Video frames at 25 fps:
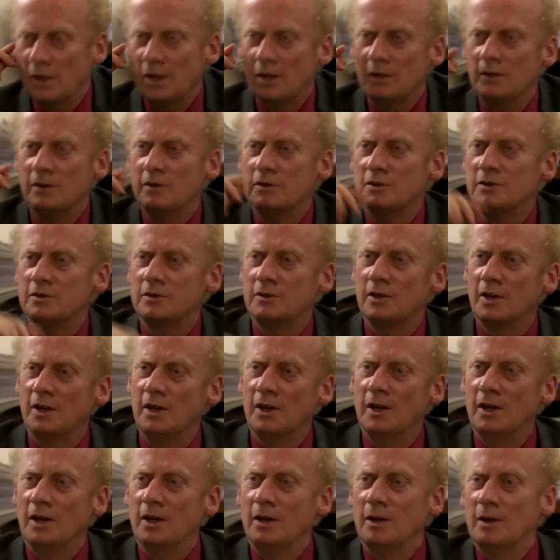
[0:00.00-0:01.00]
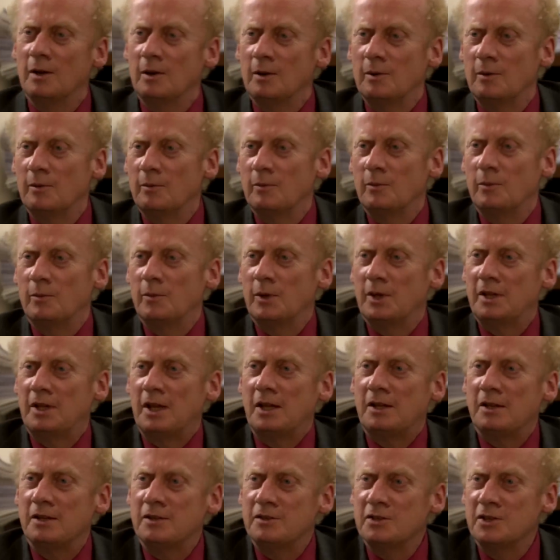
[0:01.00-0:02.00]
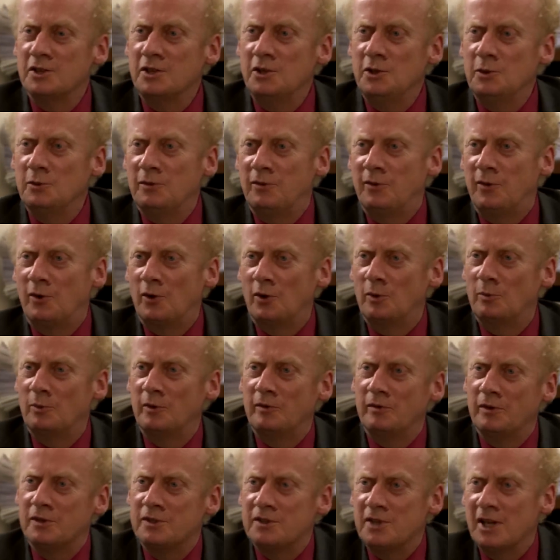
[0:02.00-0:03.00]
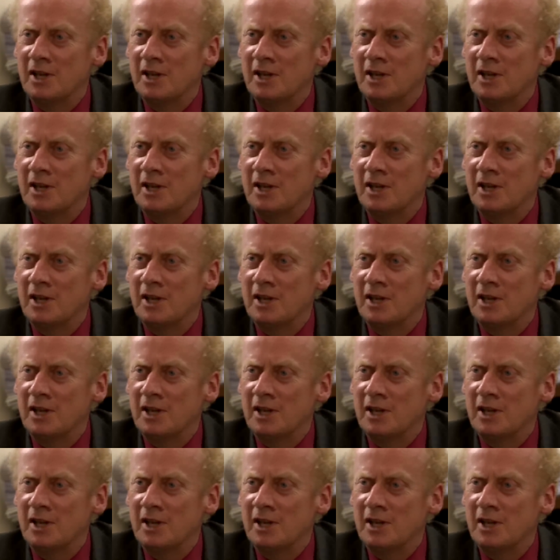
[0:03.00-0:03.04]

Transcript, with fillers: impose is, conditions. But that is a new form of a